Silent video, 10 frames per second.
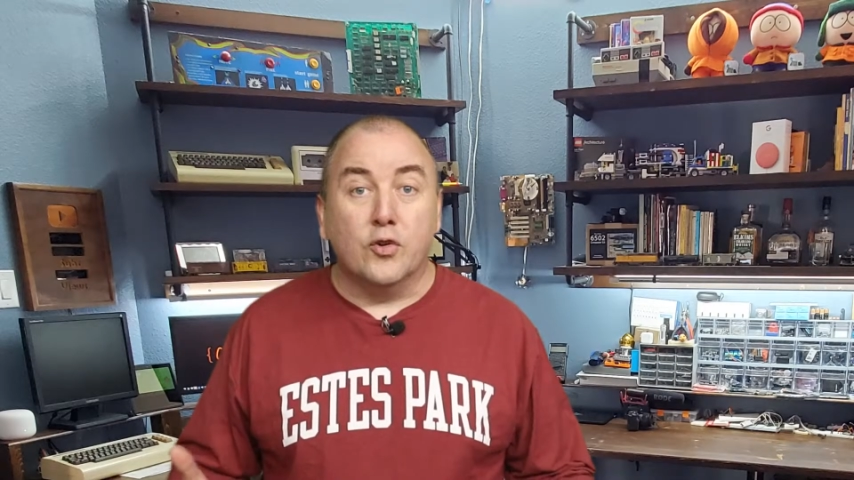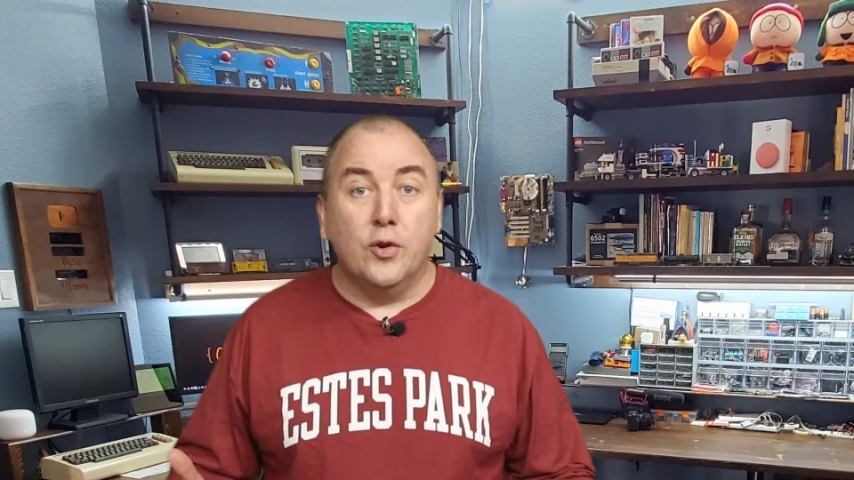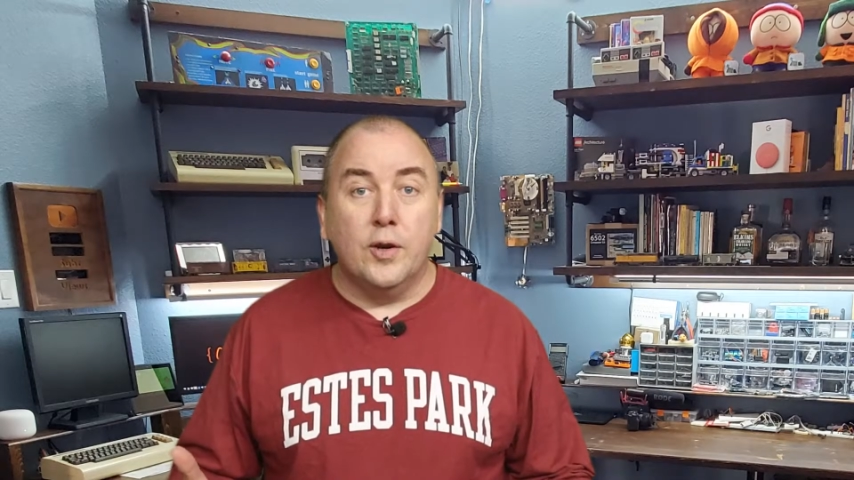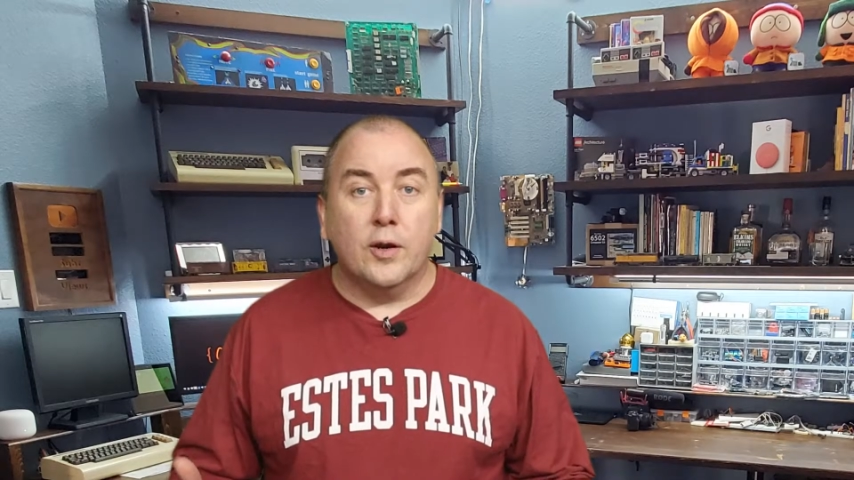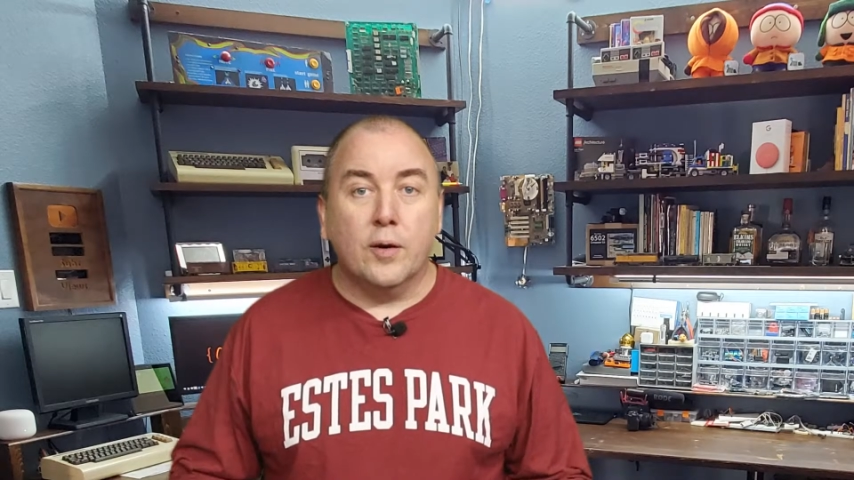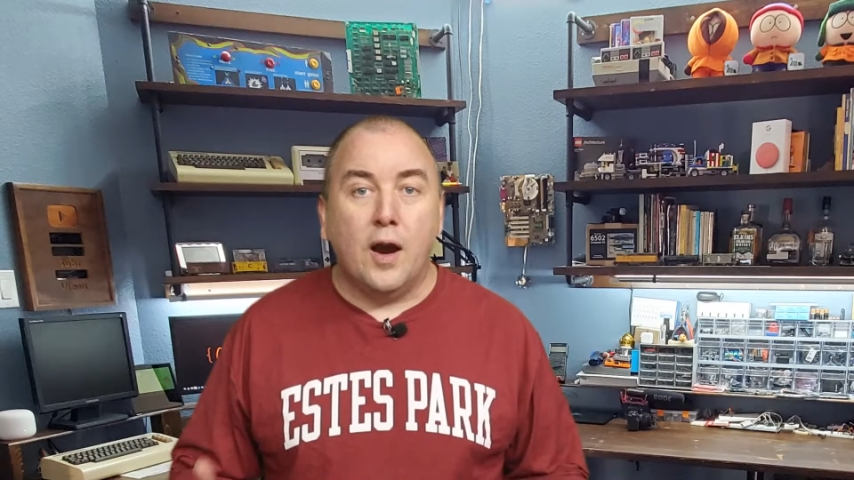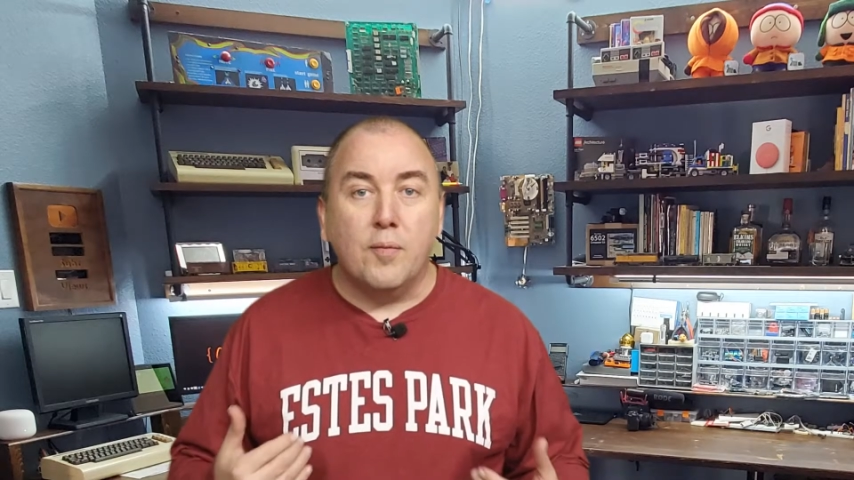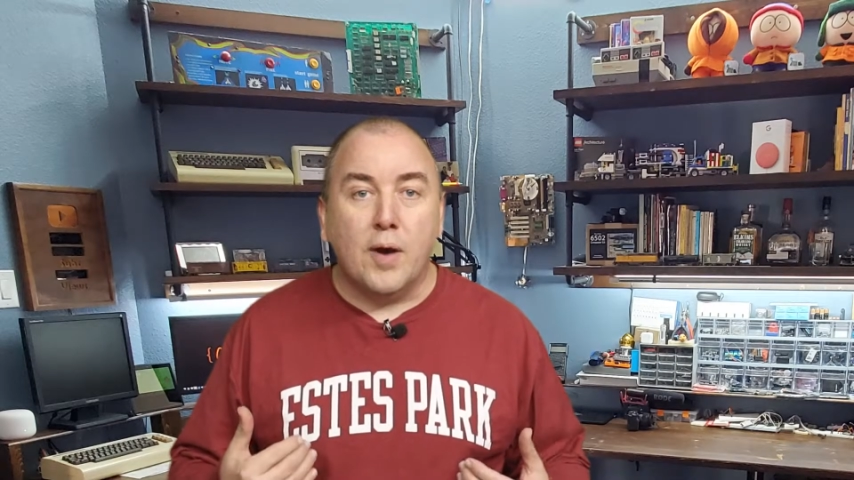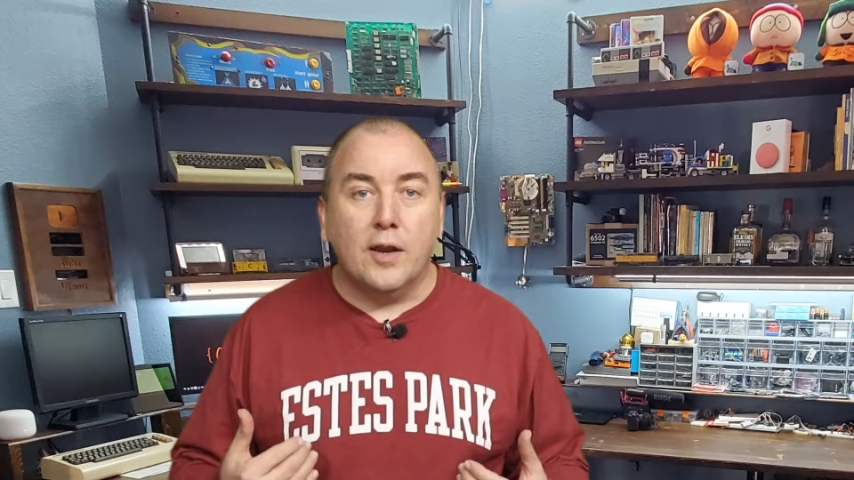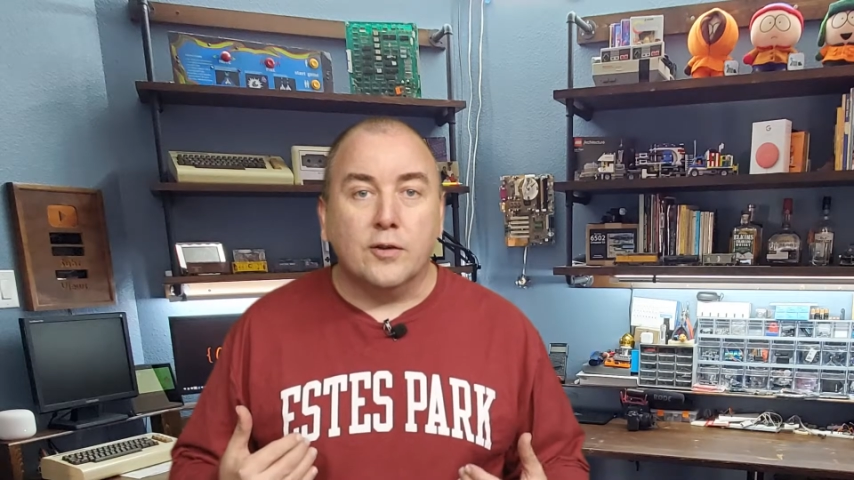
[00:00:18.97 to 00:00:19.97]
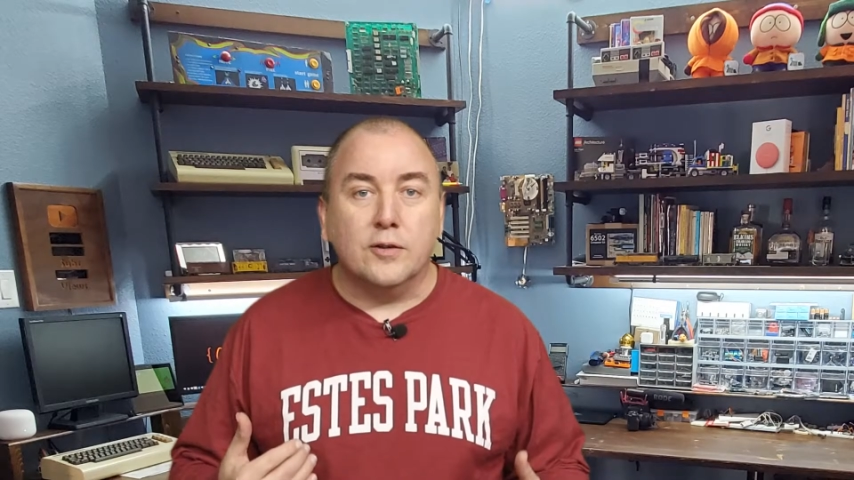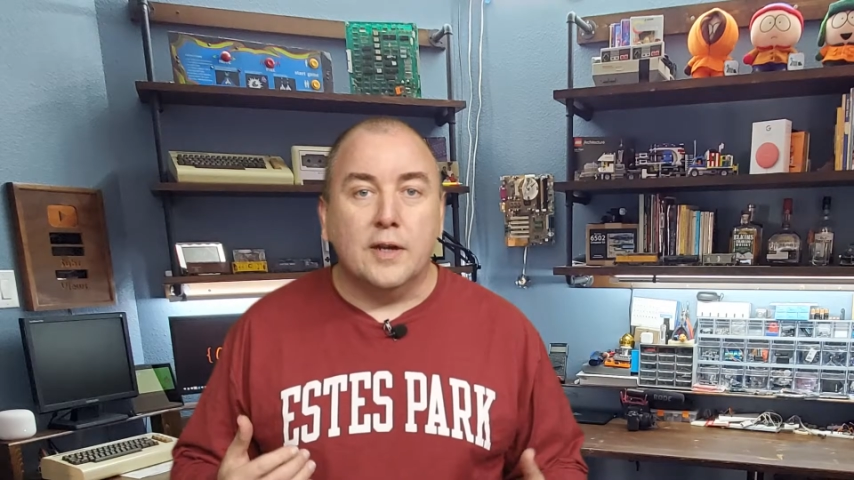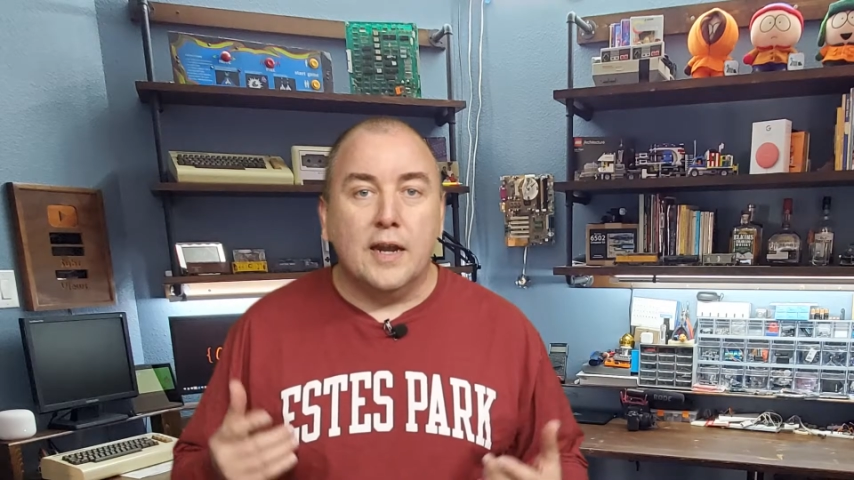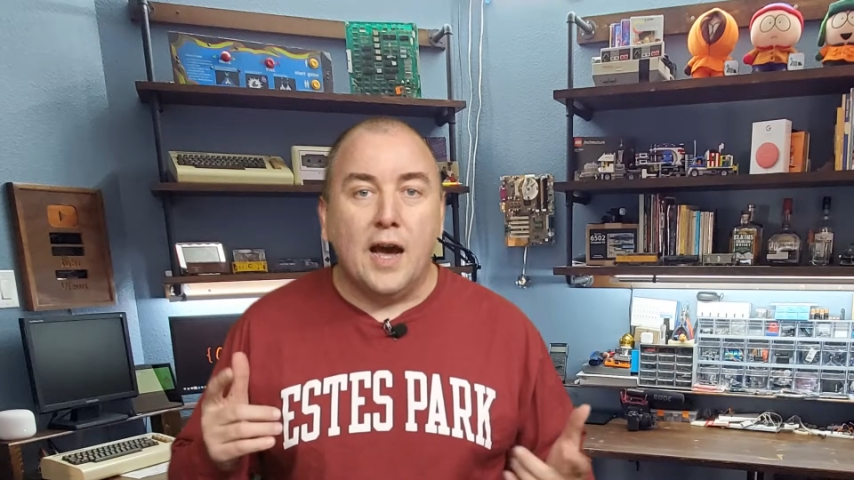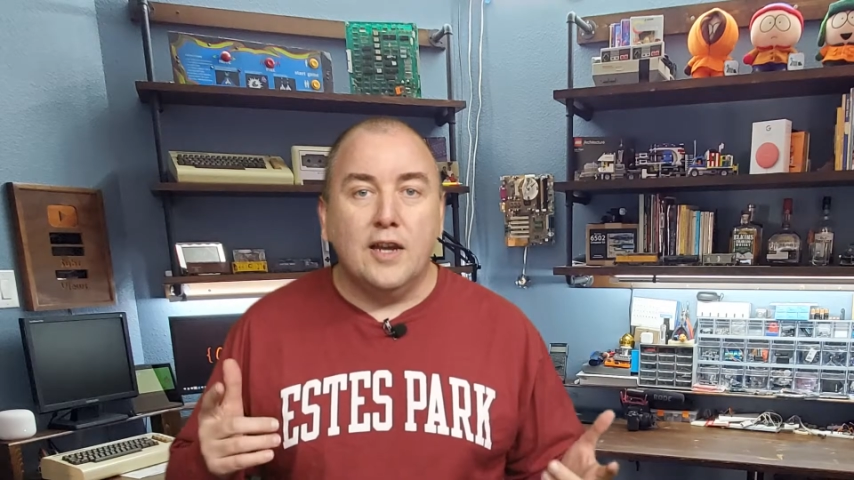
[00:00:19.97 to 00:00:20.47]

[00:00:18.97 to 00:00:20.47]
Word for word: you're new here, I'm Michael, and